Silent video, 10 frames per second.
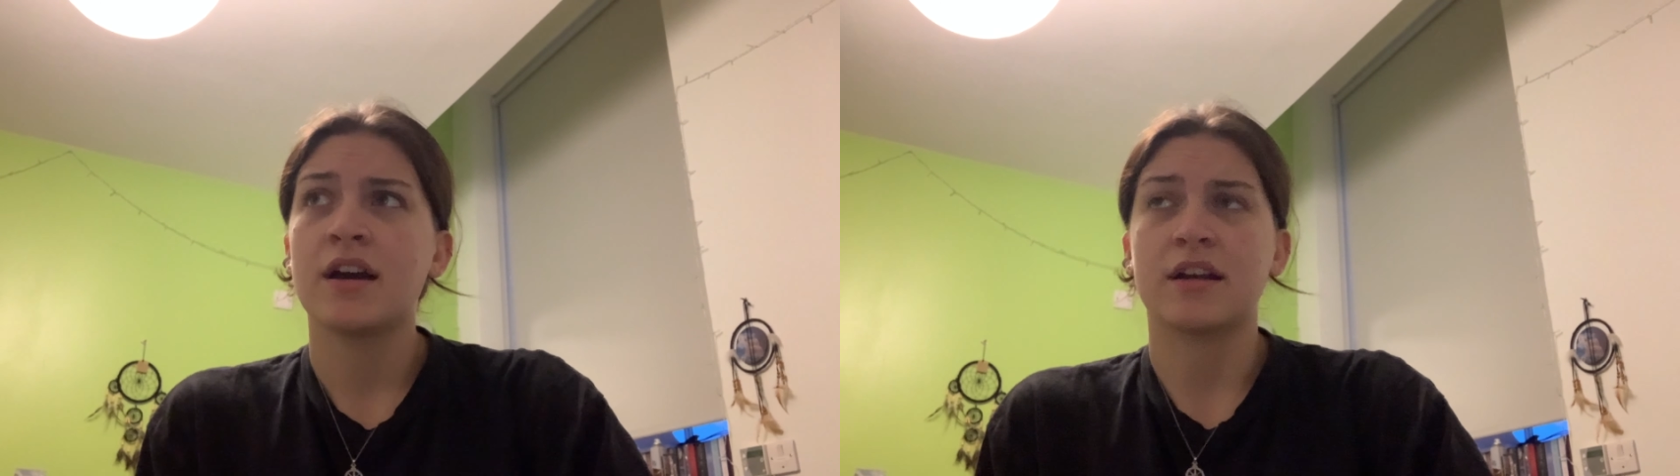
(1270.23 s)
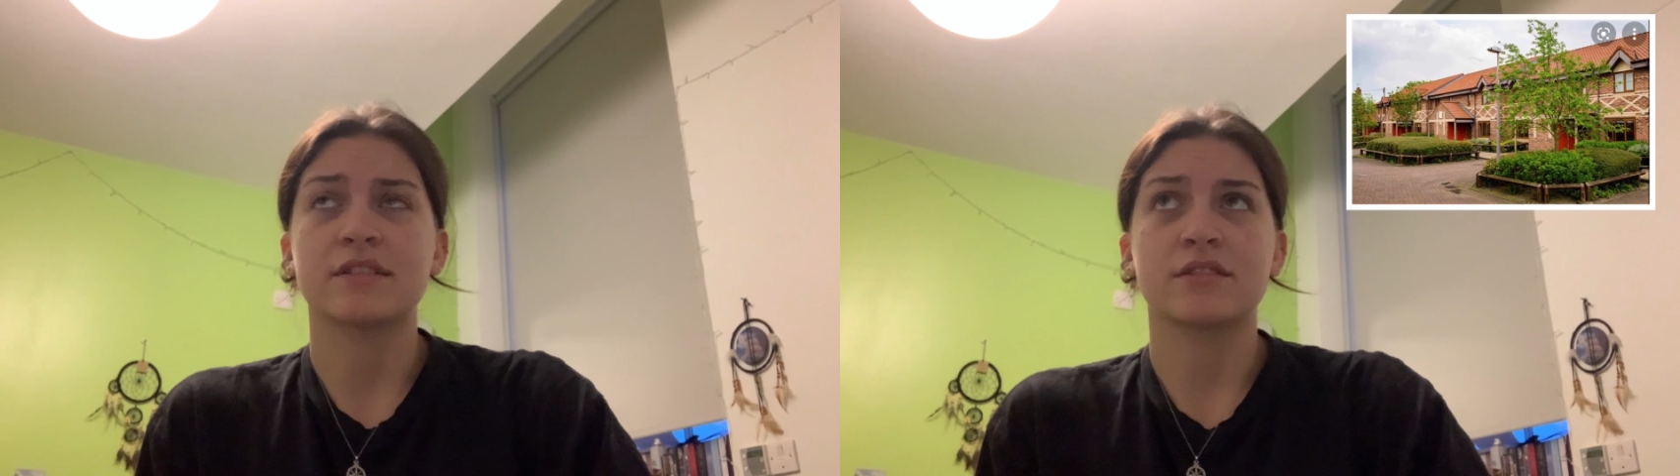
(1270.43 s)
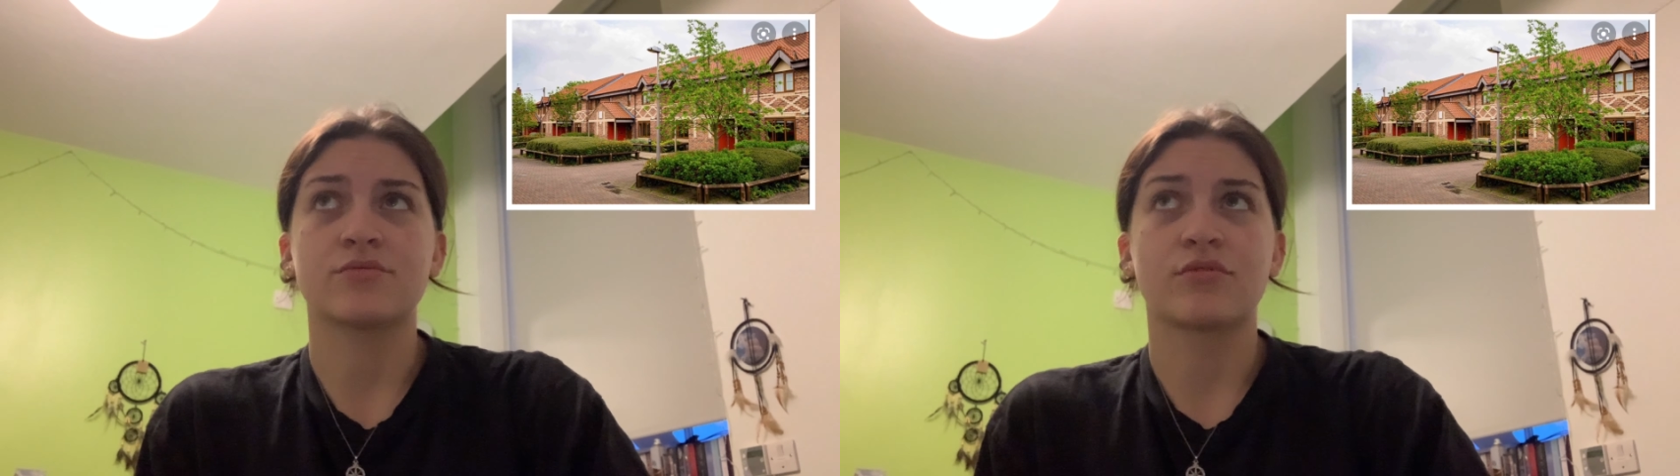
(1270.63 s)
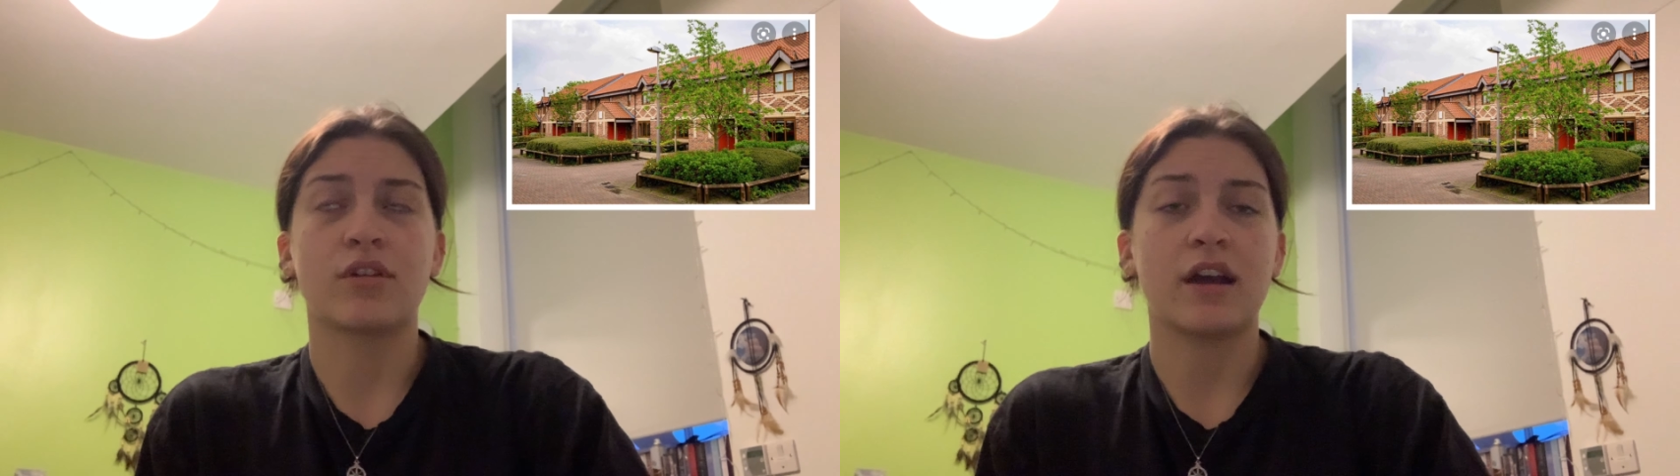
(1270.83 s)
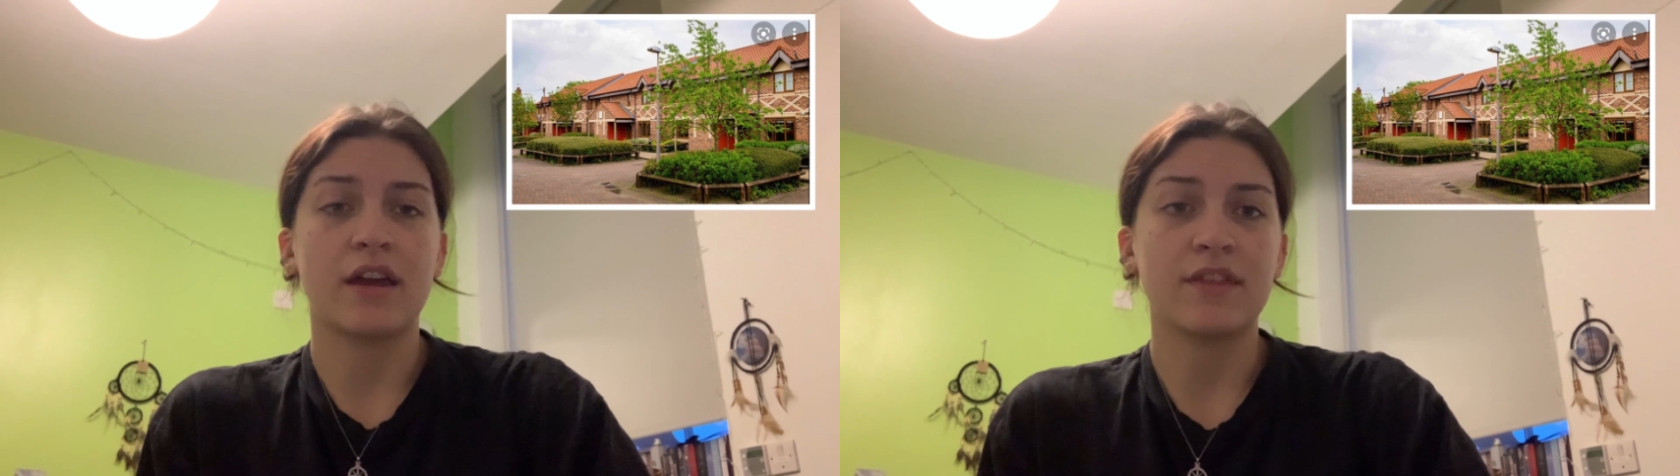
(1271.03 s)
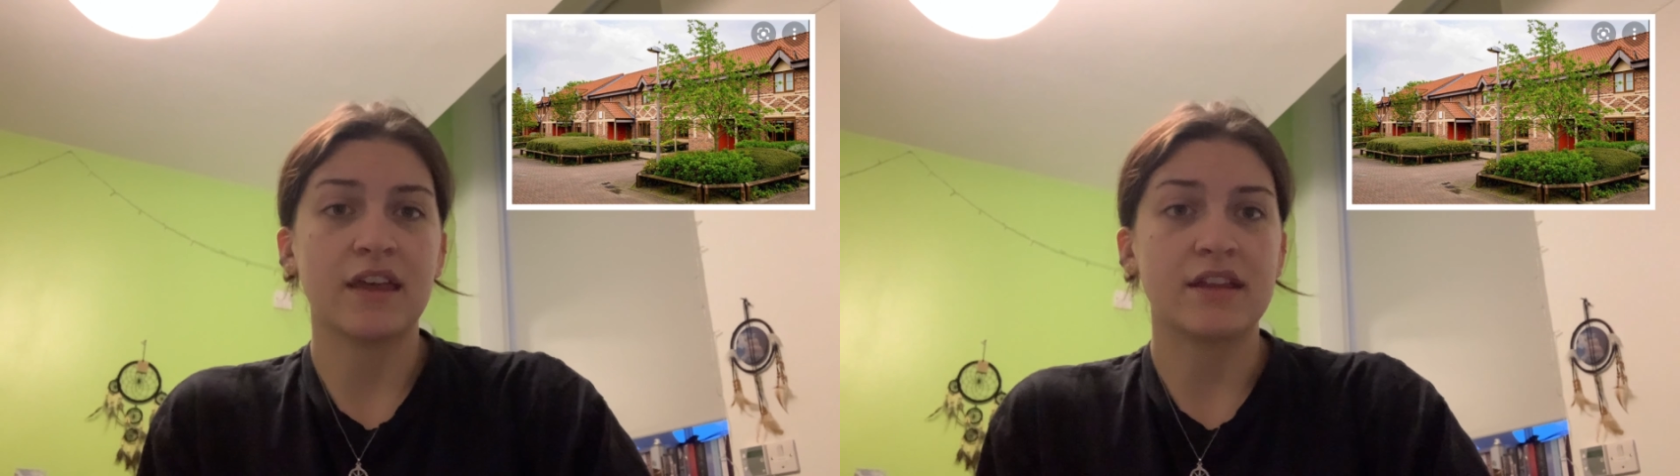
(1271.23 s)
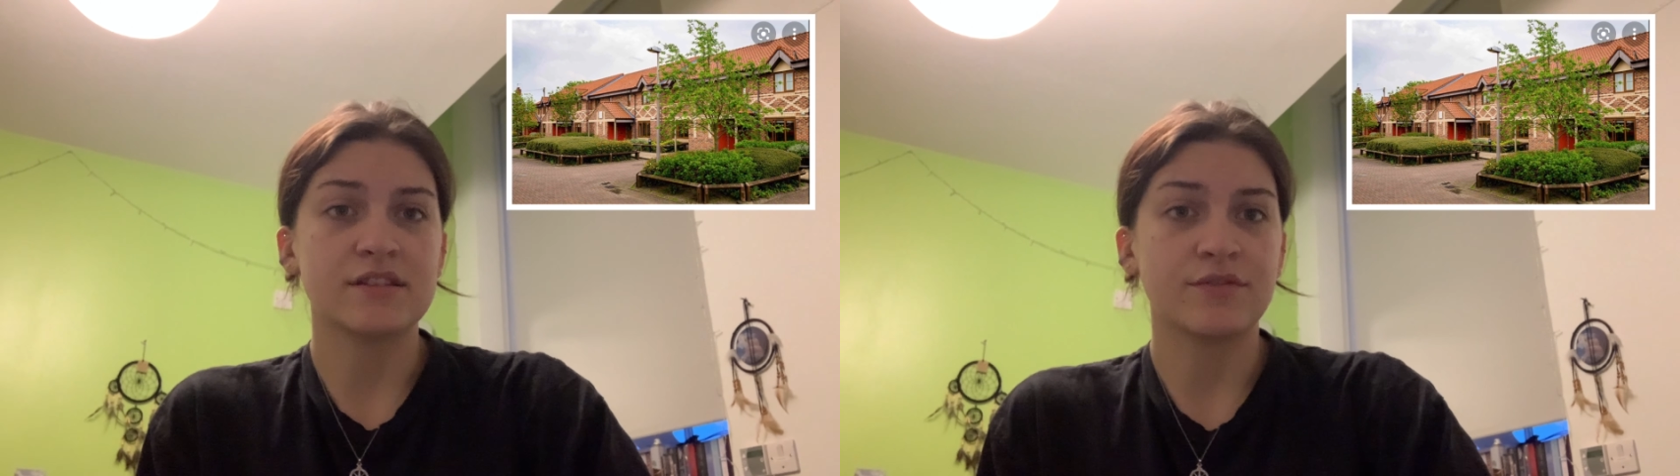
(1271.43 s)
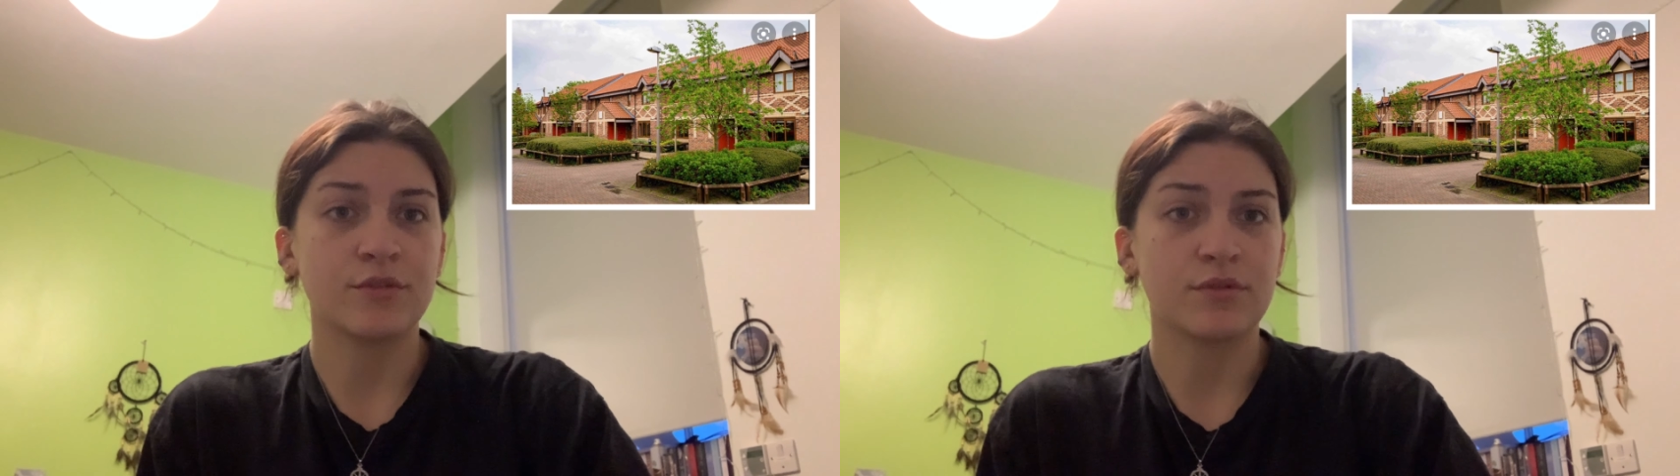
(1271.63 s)
because it's right at the end
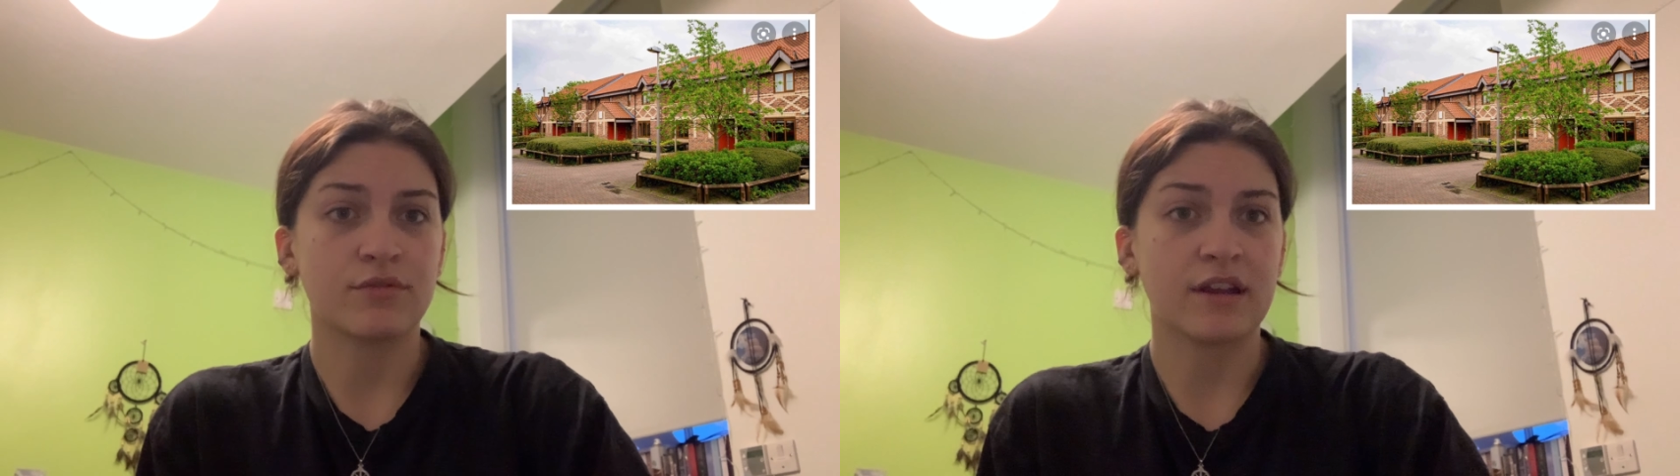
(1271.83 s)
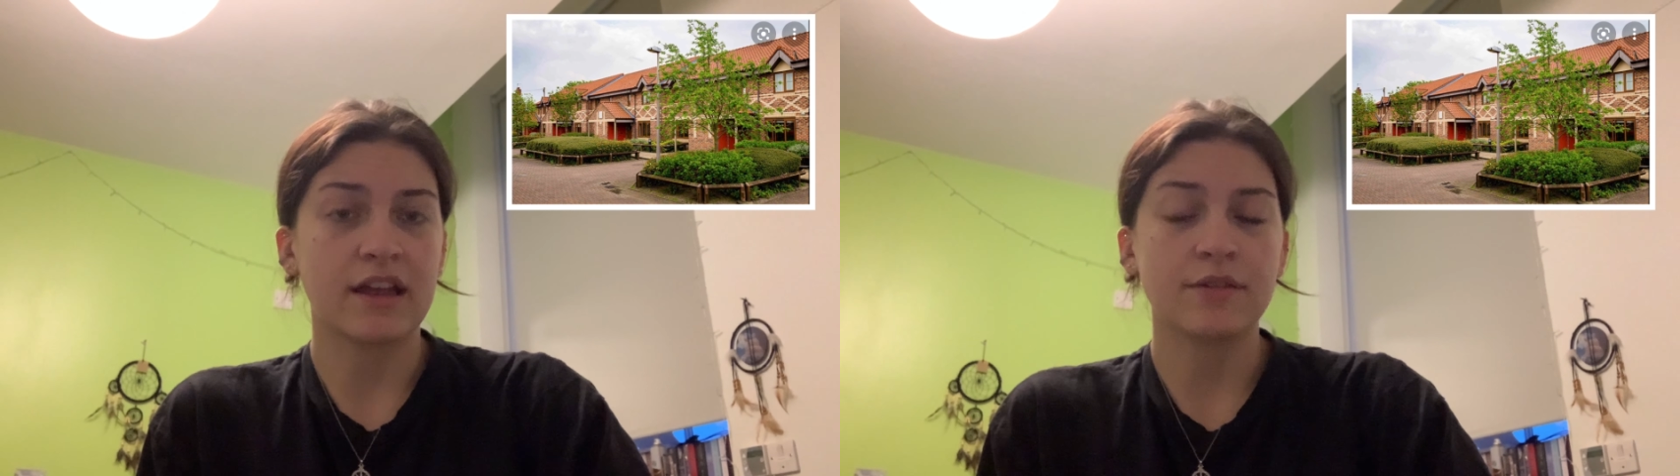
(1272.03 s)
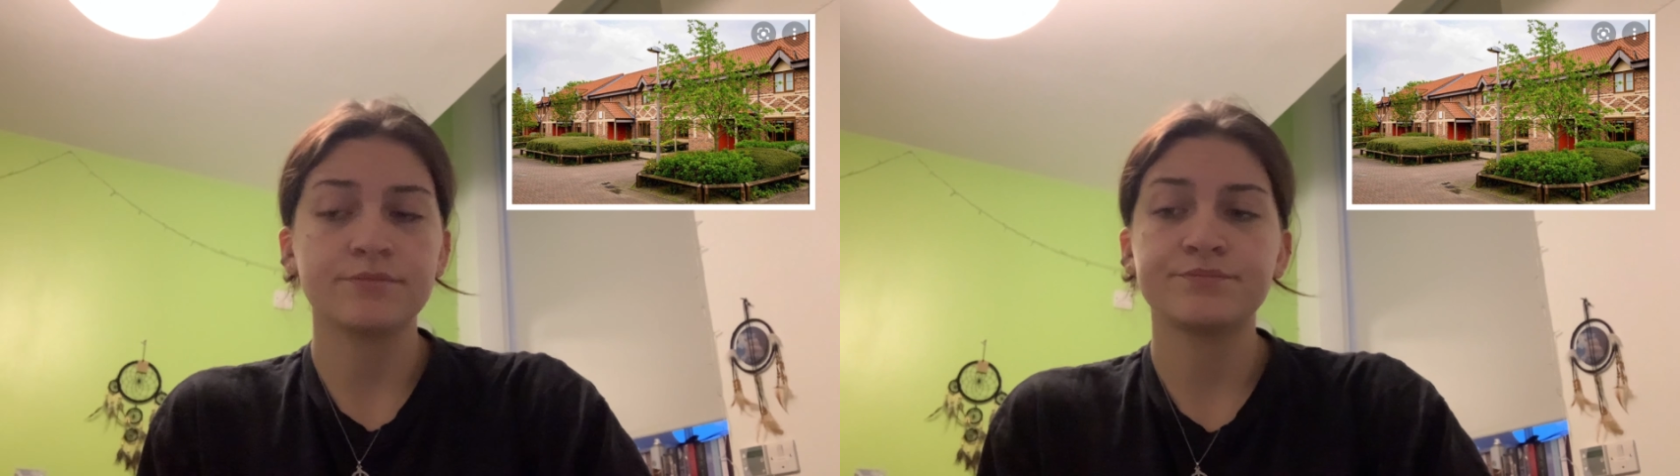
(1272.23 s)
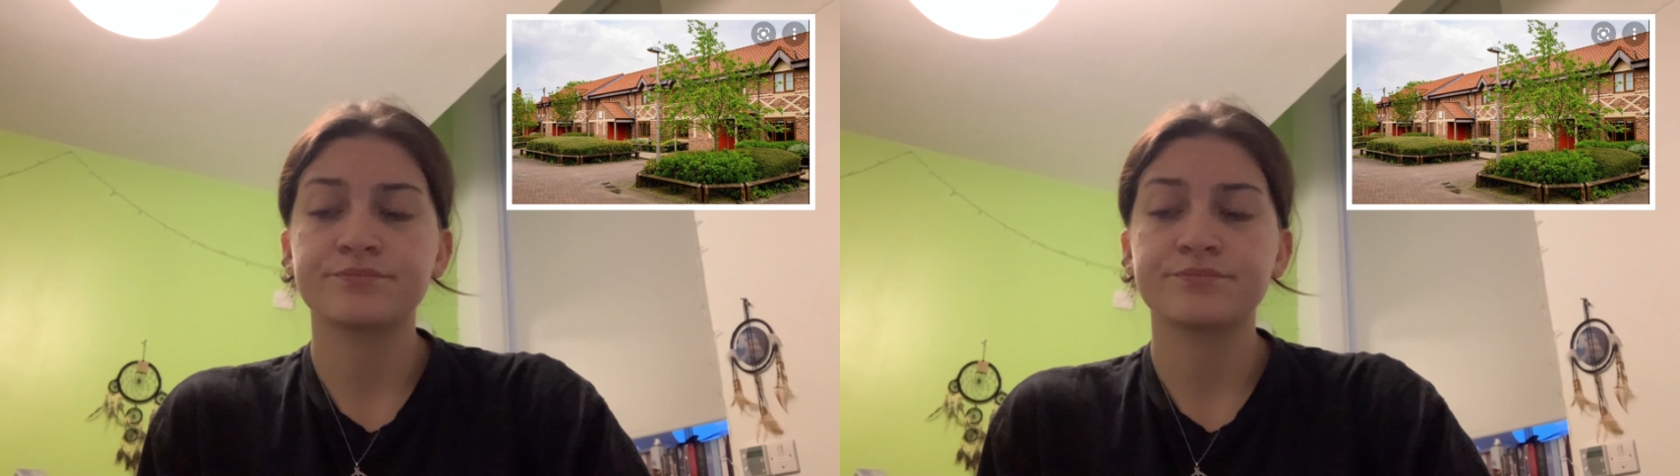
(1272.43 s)
of Hewitt Green.